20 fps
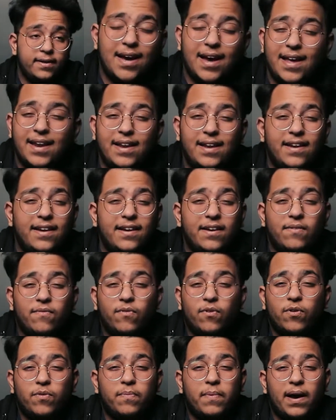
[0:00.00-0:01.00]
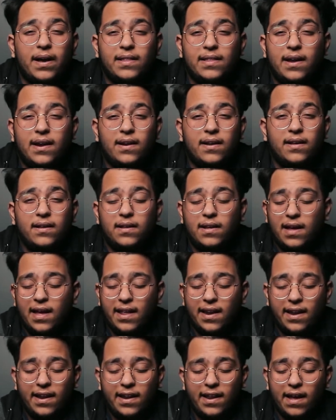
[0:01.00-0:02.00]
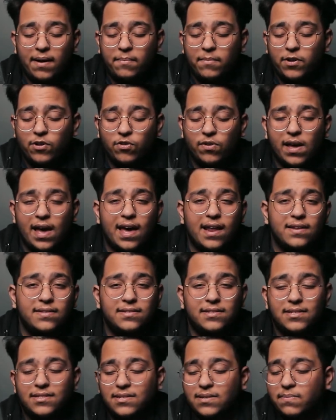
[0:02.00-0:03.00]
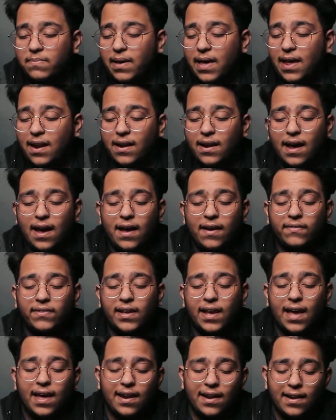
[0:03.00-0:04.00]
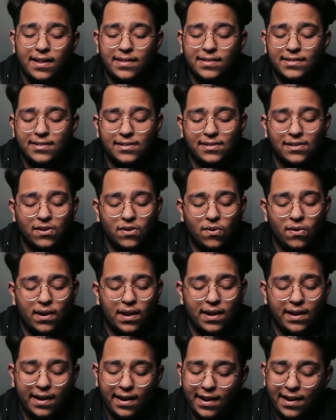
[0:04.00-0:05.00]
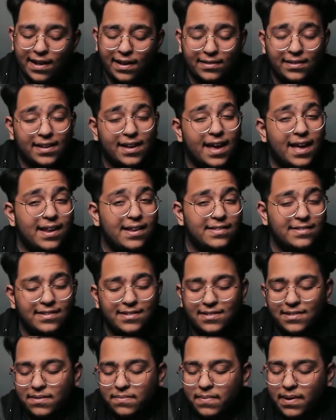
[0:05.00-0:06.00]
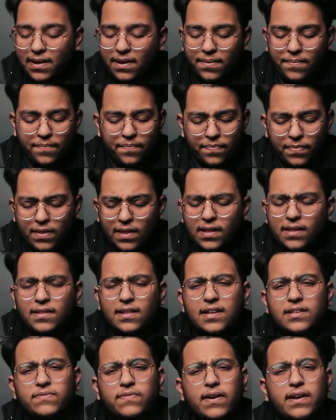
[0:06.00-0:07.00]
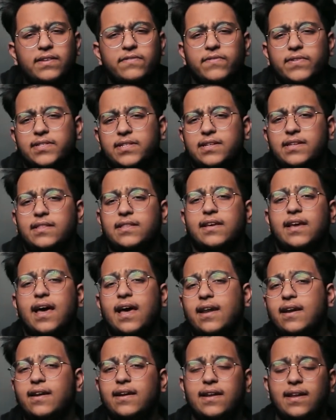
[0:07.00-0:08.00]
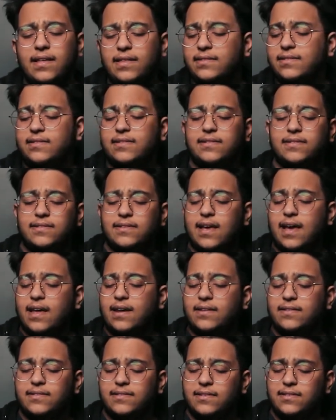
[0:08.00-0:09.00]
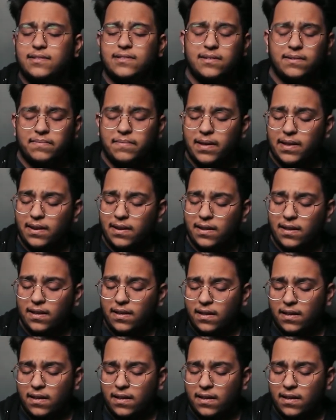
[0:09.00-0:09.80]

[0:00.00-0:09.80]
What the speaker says: I really didn't want to buy that. I really am into Canon system. I have the Canon lenses and all. I really like the Canon system, and that's why I invested in the Canon lenses, Canon system, and